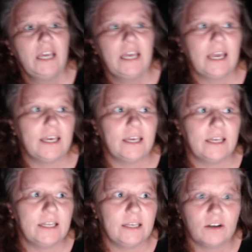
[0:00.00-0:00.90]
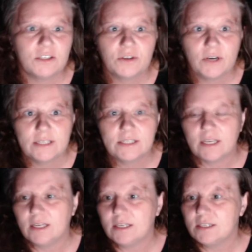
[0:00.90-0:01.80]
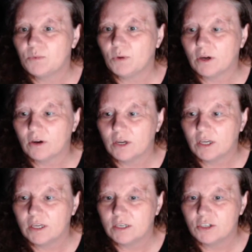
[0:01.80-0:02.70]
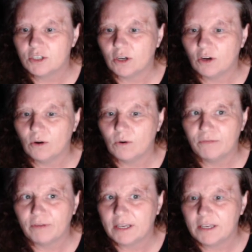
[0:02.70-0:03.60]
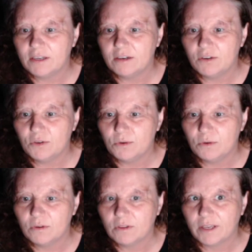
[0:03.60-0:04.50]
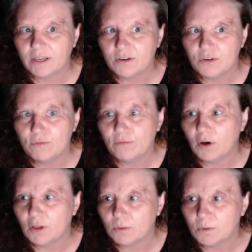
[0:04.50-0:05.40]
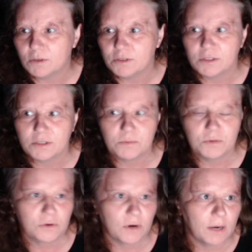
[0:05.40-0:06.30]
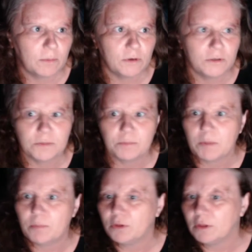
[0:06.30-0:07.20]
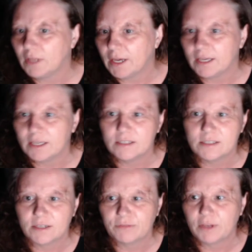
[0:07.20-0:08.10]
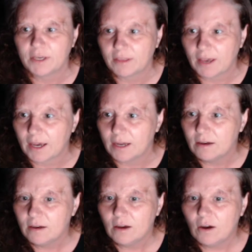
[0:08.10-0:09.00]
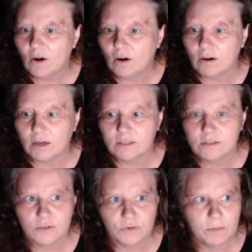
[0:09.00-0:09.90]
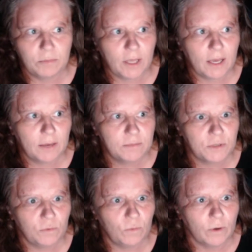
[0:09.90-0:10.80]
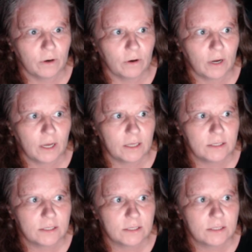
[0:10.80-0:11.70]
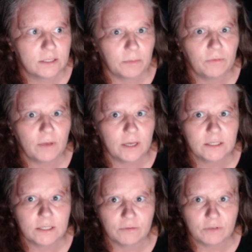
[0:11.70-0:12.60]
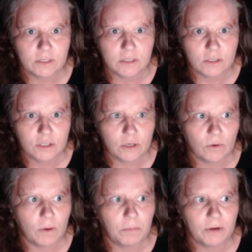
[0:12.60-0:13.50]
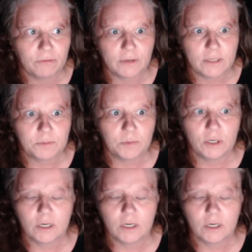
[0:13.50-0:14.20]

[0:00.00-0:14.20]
And it also has settings where it can show if I get new followers and subscribers and people that like it and stuff like that on Streamlabs, whereas some of that stuff doesn't show up on Facebook.